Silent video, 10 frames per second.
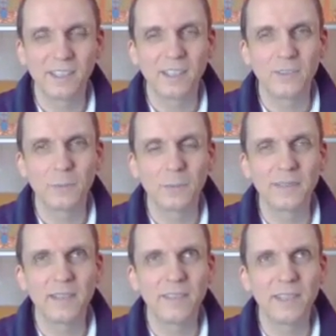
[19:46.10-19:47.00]
So, but
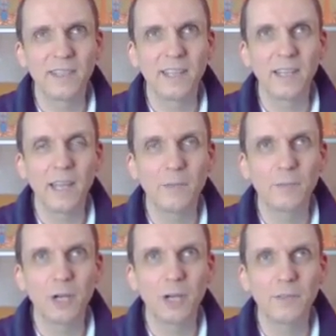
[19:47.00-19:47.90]
I think I
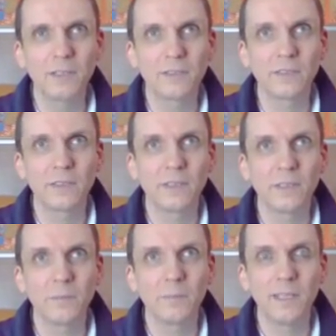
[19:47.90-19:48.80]
have covered
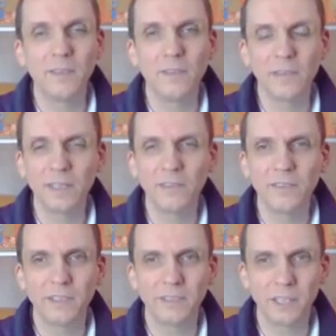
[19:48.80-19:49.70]
many things
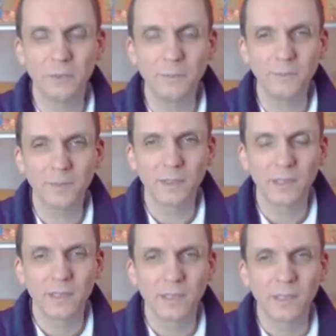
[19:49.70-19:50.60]
here now.
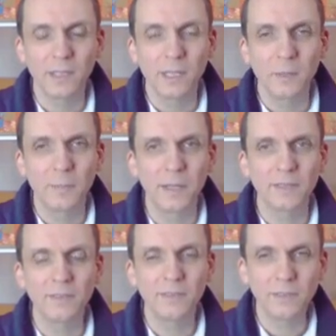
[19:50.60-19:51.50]
But
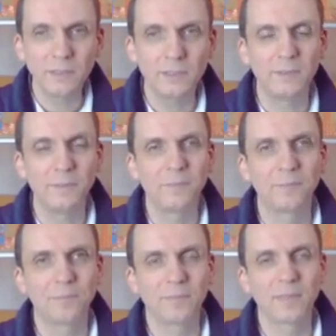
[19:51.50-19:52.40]
still,
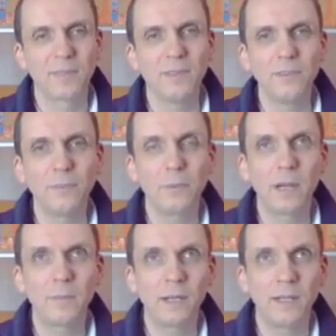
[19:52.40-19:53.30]
this
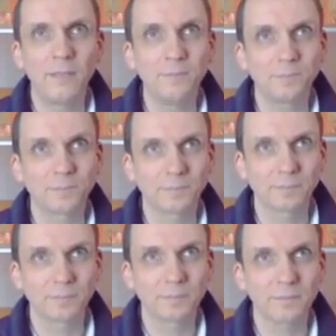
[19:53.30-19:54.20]
Brahma,
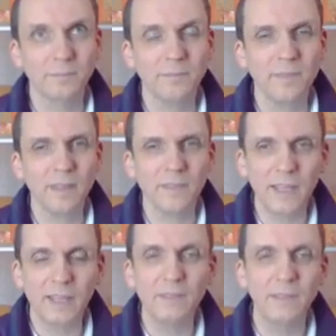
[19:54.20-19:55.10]

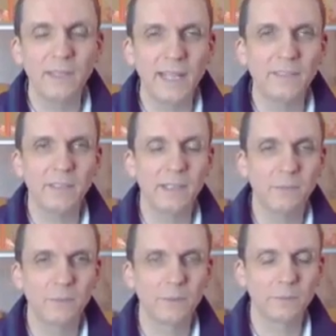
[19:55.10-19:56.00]
then later,
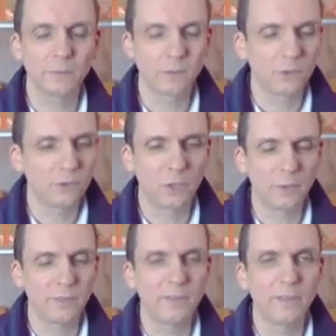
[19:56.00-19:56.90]

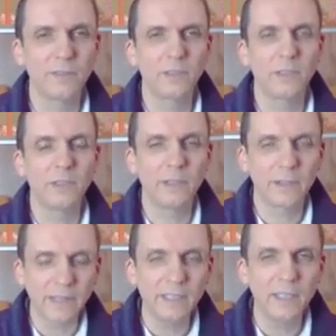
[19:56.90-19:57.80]

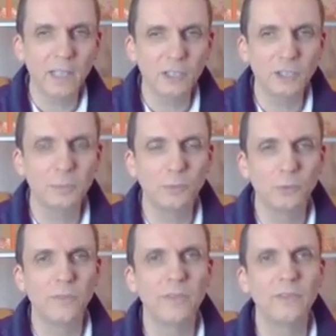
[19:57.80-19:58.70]

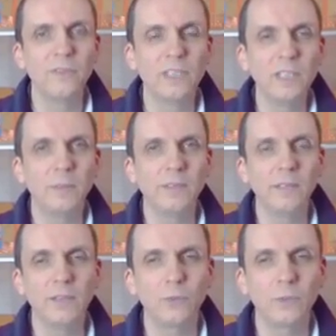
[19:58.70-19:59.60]
Hiranyakashipu, this demon,
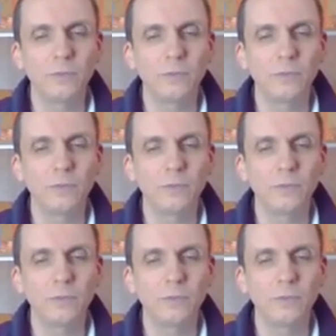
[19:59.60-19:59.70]
as we